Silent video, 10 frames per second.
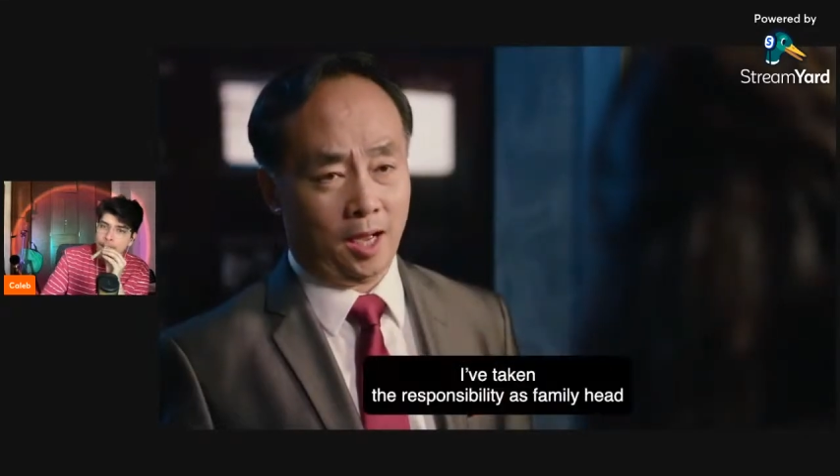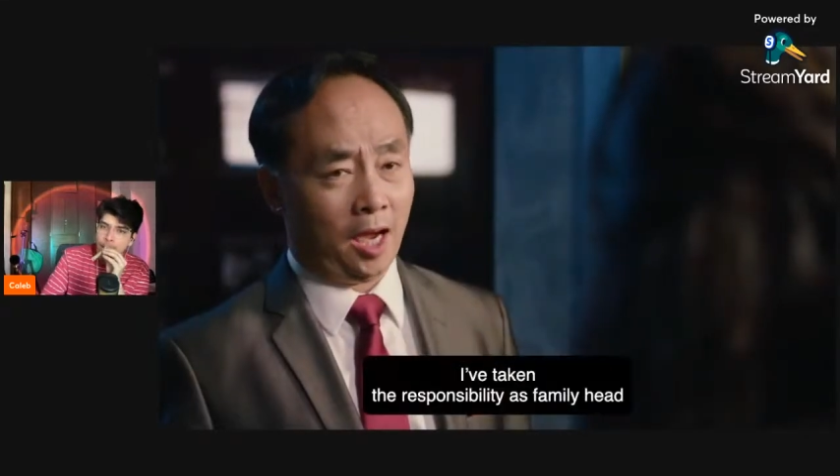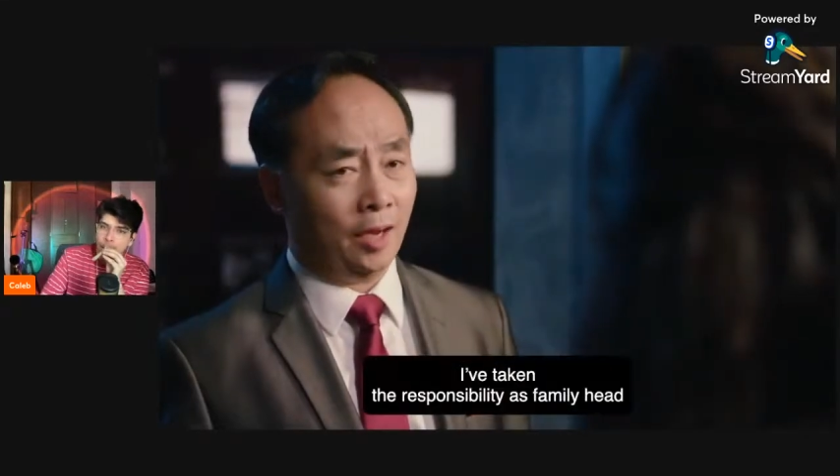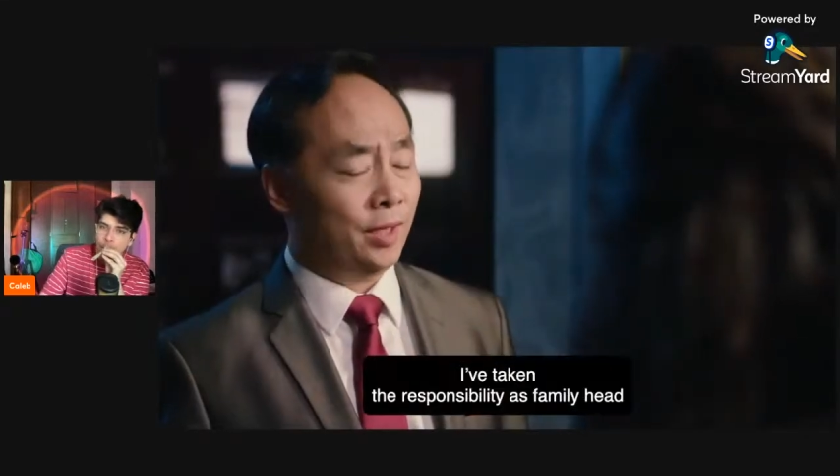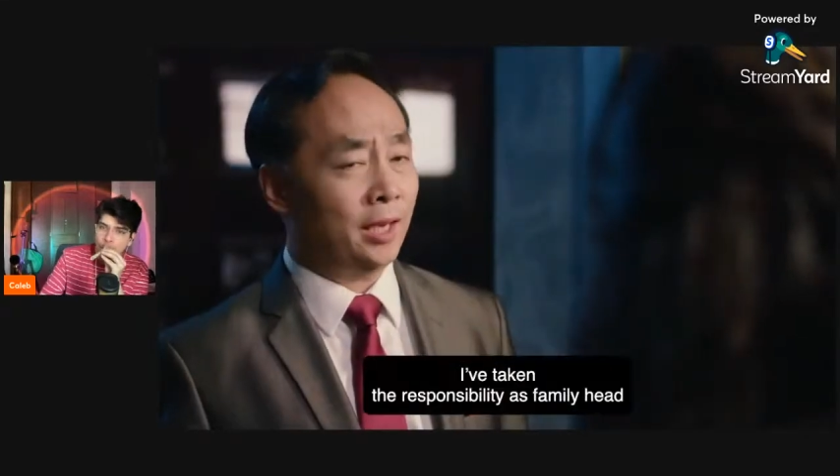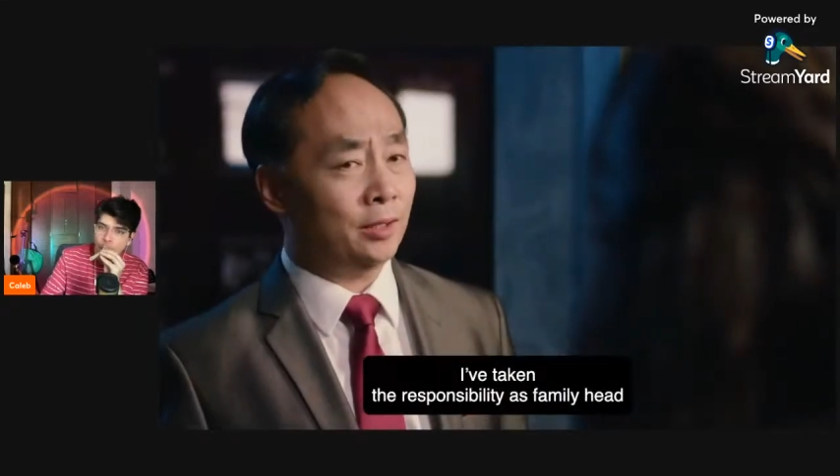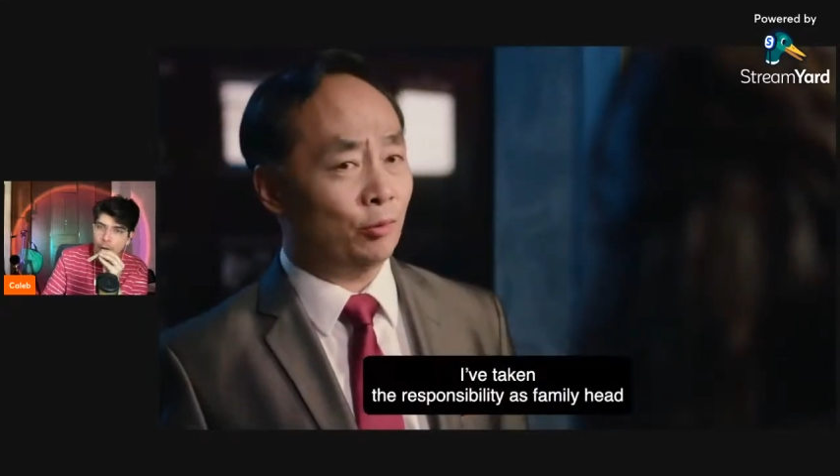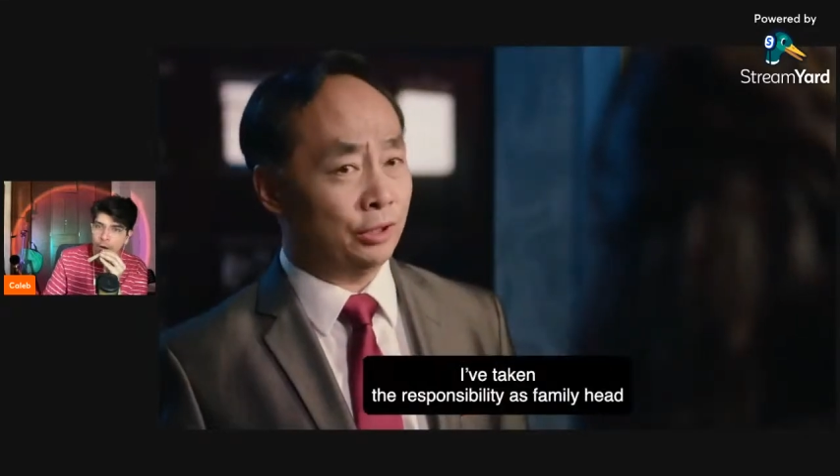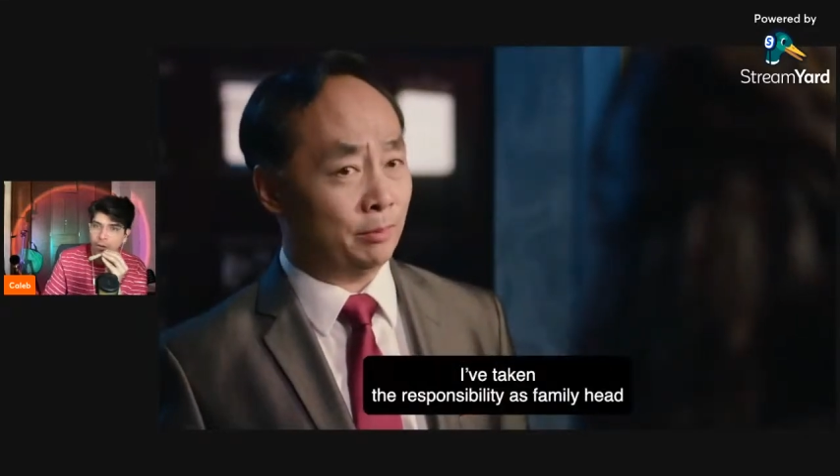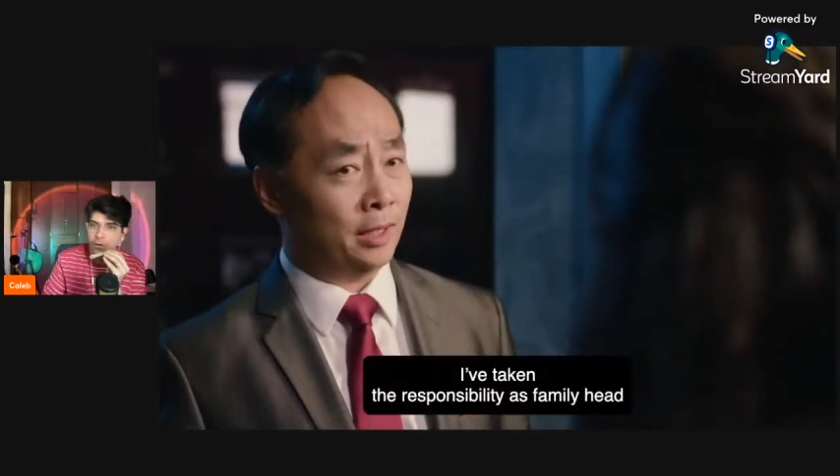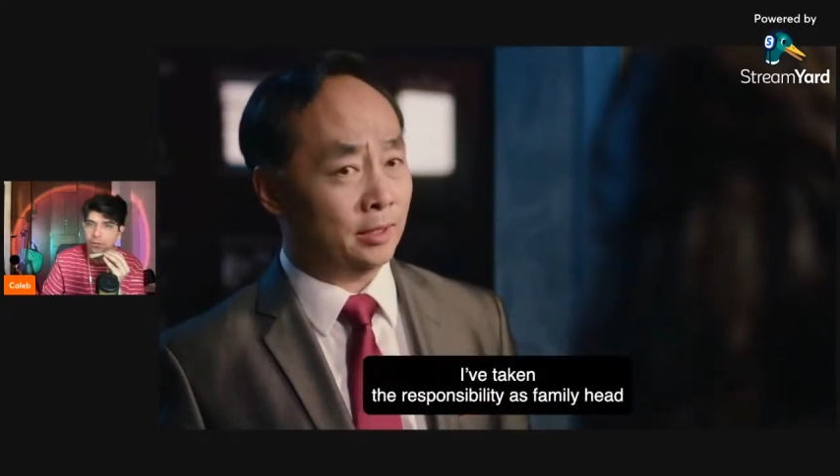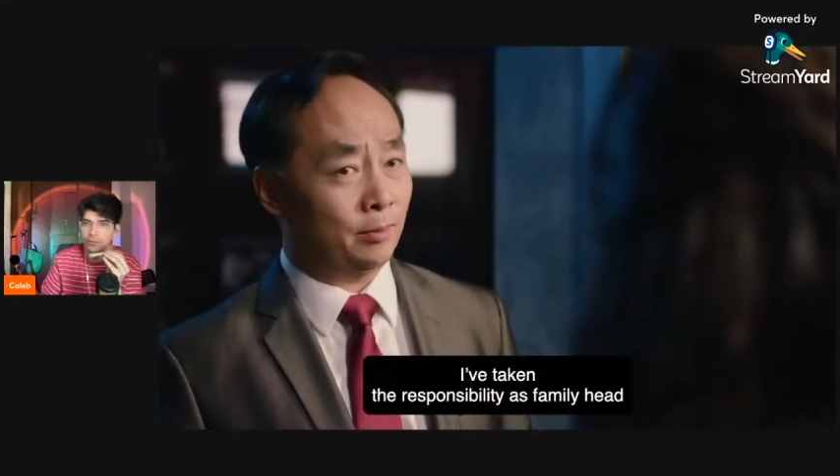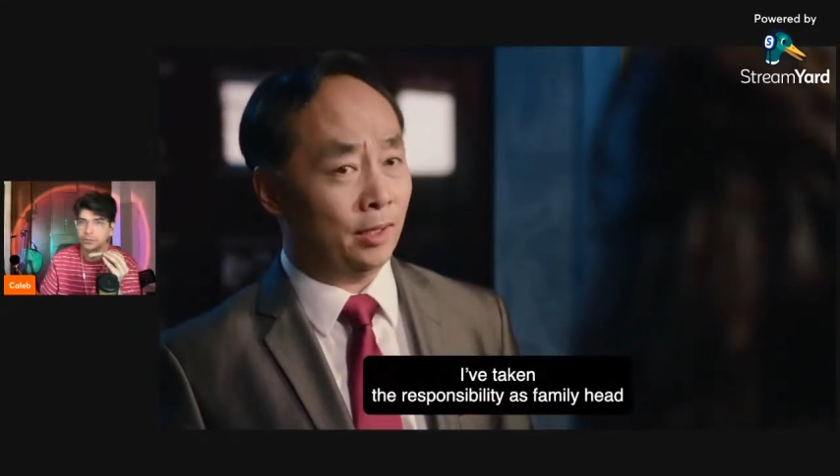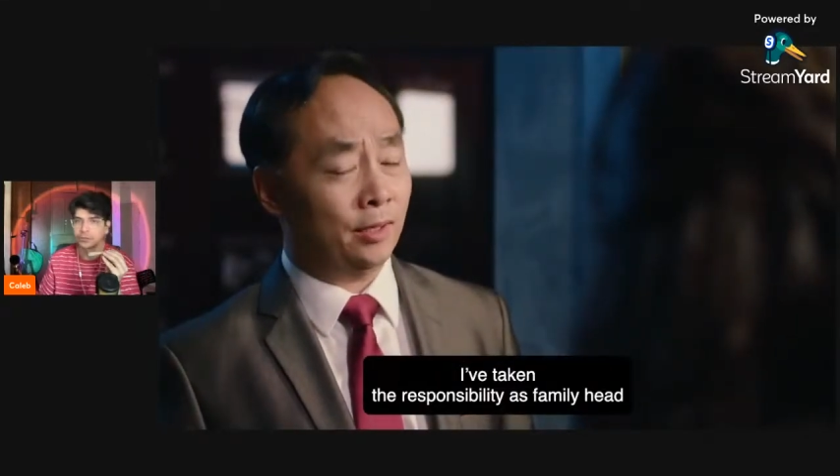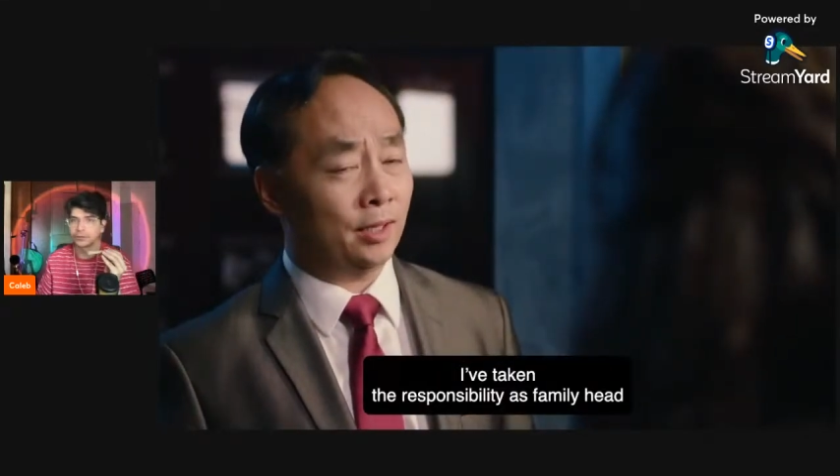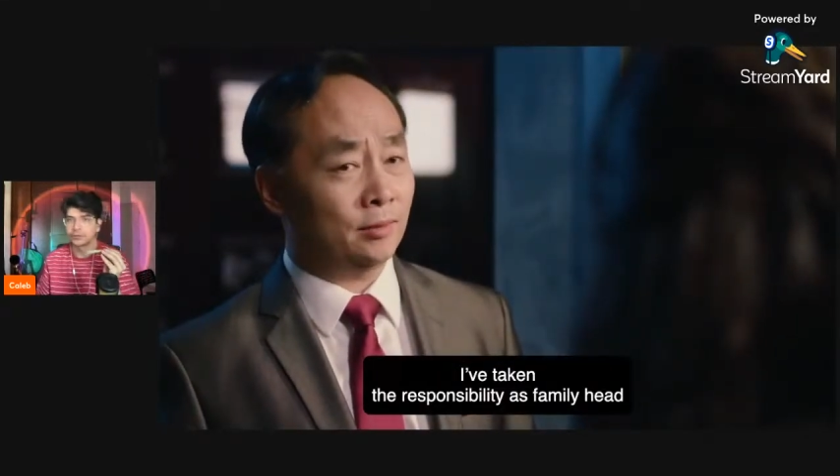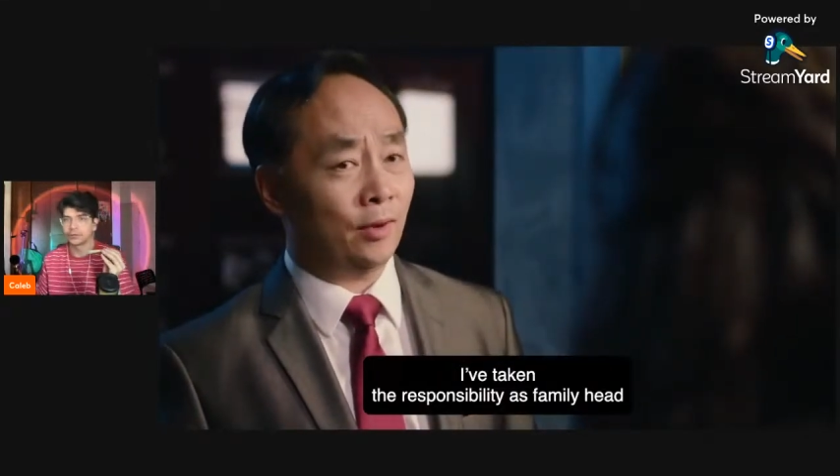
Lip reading: I've taken the responsibility as